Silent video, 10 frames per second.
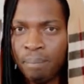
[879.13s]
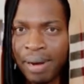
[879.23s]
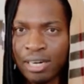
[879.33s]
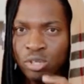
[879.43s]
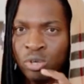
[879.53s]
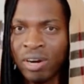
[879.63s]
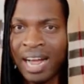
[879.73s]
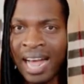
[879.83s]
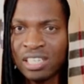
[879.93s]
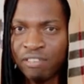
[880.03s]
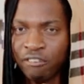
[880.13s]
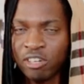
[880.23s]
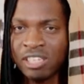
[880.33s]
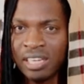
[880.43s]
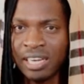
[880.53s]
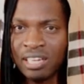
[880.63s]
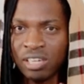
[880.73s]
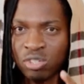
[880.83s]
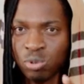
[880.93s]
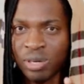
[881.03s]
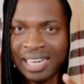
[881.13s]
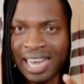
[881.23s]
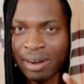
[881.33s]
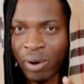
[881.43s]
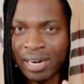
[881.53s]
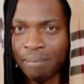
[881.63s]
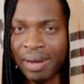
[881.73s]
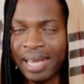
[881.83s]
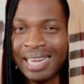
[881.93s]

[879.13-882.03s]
But you guys forcing it to do it like Wode Maya,